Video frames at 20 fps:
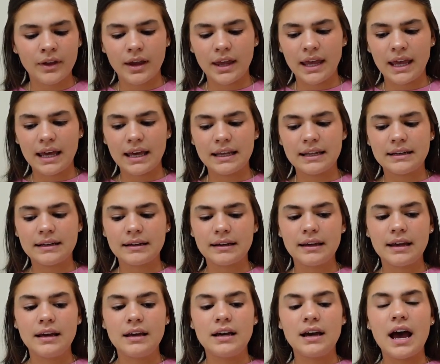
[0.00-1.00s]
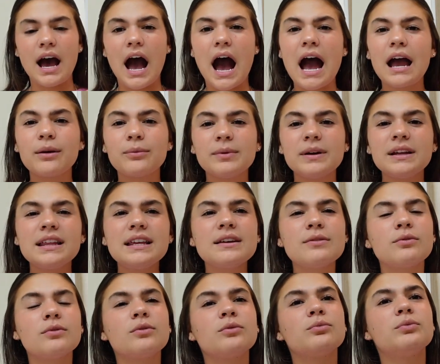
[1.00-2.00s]
And I
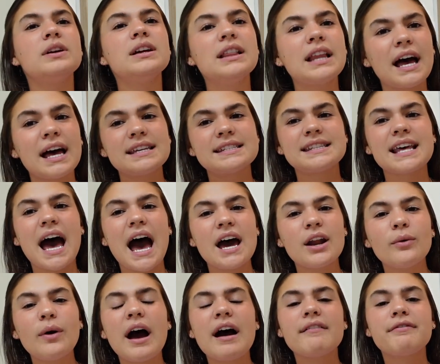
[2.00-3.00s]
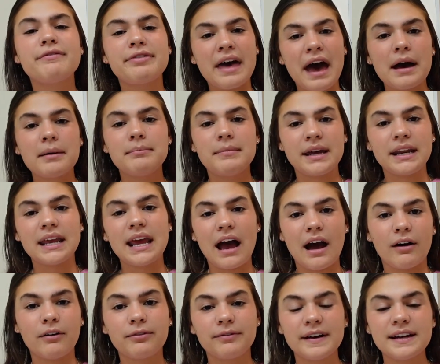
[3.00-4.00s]
really realized that I don't have that many
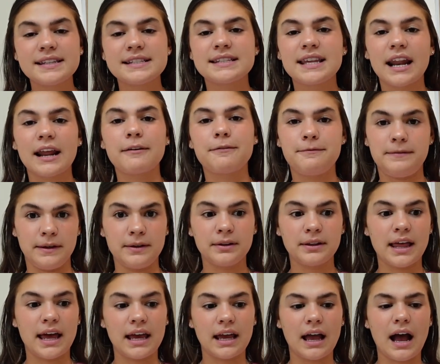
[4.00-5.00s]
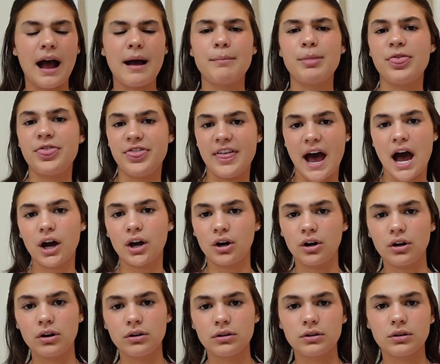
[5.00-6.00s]
outfits that I feel like I'm that
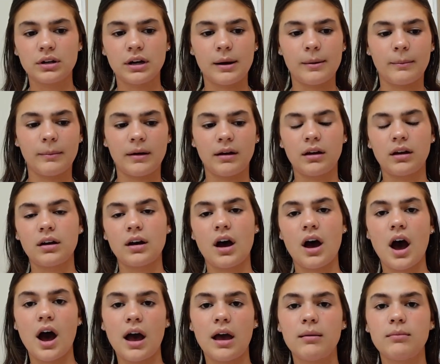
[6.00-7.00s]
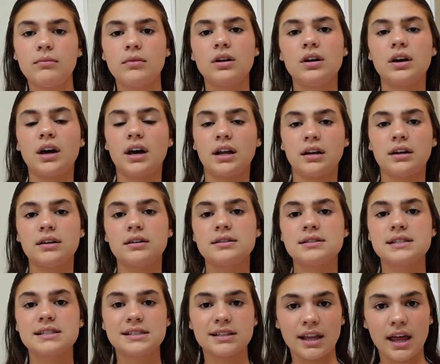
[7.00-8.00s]
girl or I'm like, I'm gonna
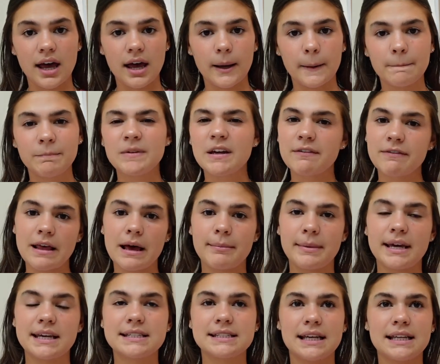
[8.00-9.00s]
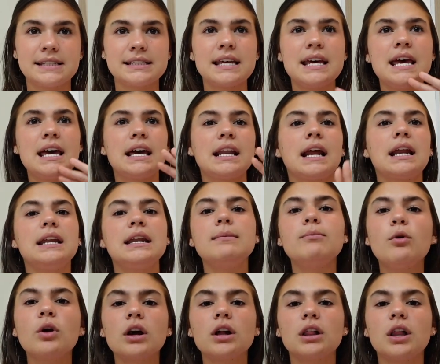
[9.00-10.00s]
slay, if that makes sense. And I need
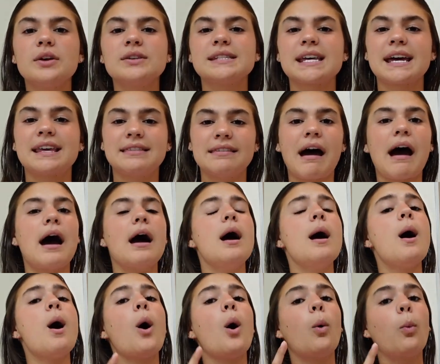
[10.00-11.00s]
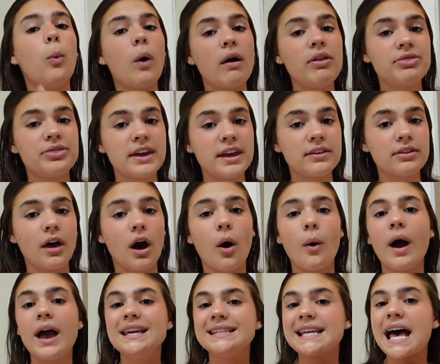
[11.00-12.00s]
more clothes like that. One thing
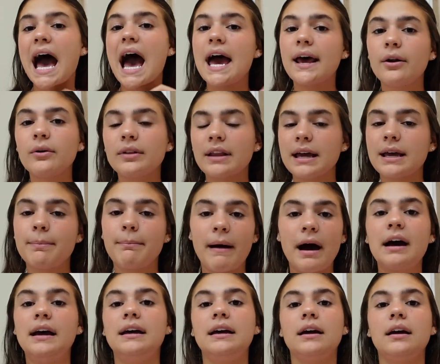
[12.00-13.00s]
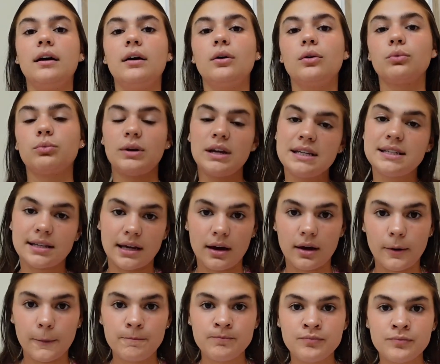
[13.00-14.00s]
though is I don't like buying
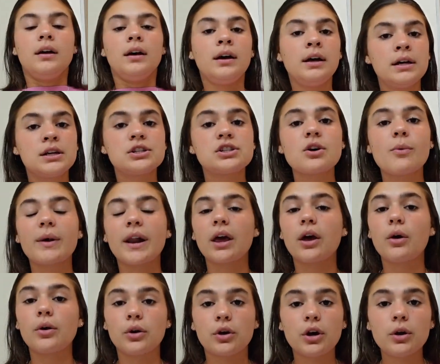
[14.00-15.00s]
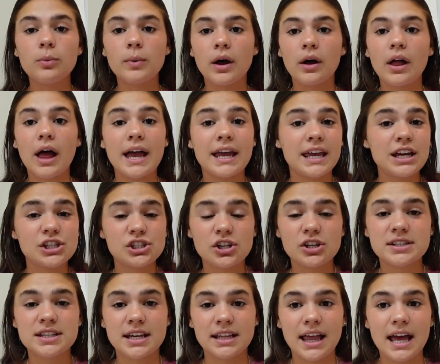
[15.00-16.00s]
retail. So when I go to Goodwill, I get
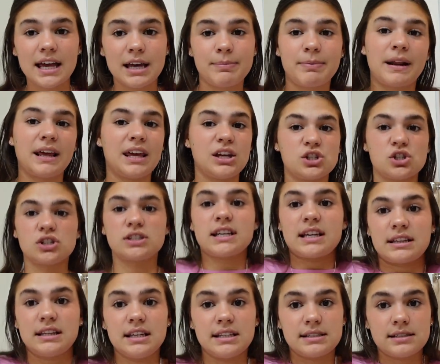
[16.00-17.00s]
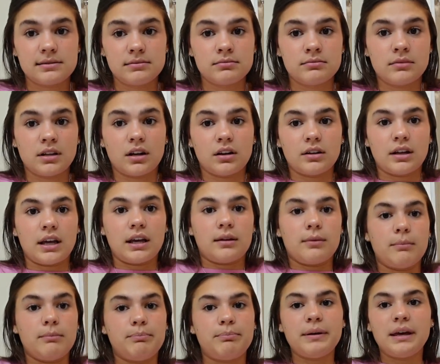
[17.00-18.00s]
shirts I like, but I get shirts like this that are
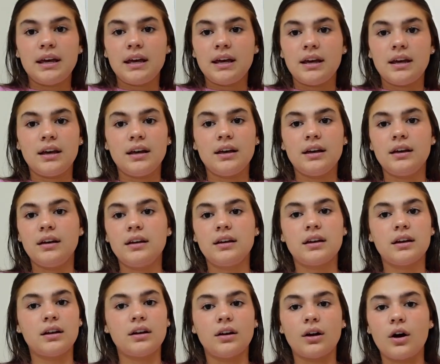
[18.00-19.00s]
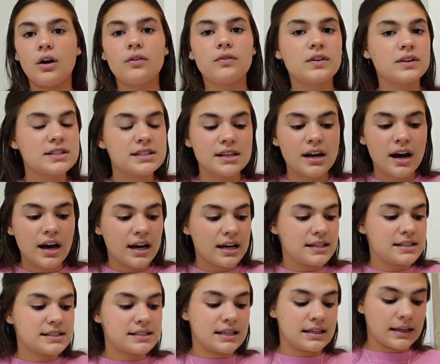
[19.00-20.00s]
like big and
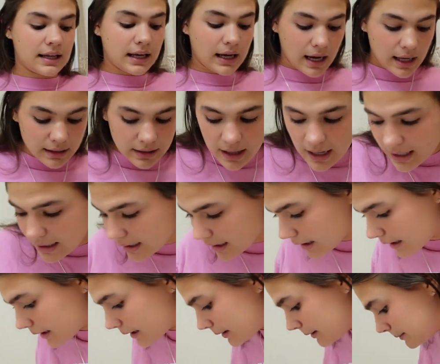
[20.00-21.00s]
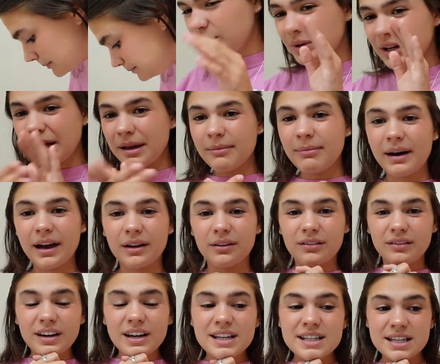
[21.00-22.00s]
oversized and like I like. And when I buy
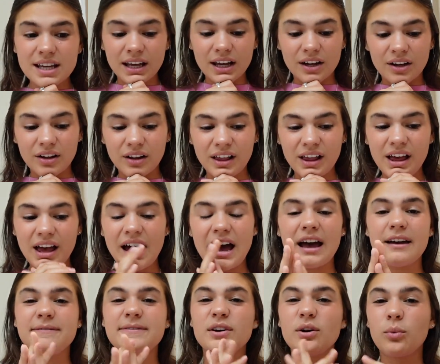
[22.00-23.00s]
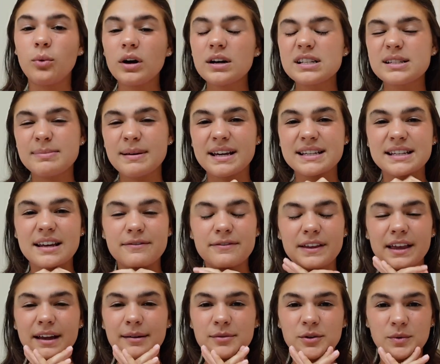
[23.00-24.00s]
retail, I feel worse because I feel
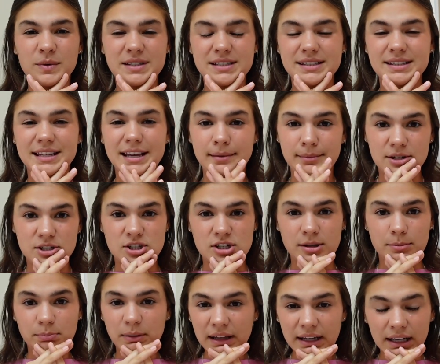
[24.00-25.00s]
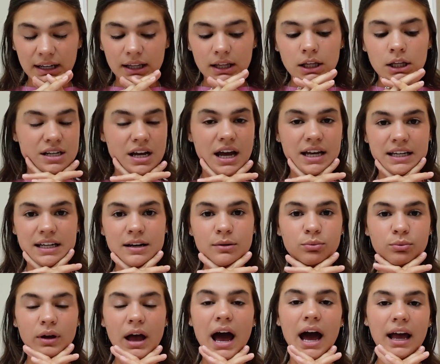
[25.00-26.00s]
like I'm doing damage to the planet. I need
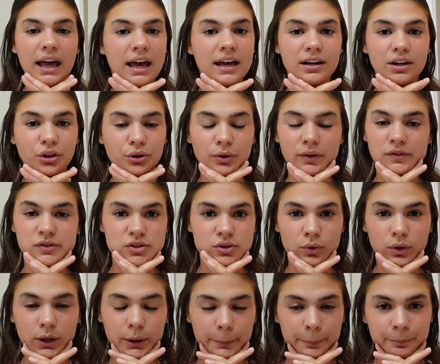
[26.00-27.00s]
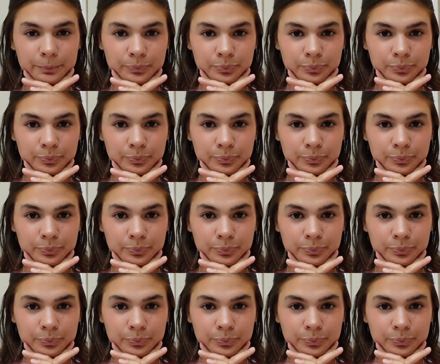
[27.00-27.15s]
a high-end thrift store.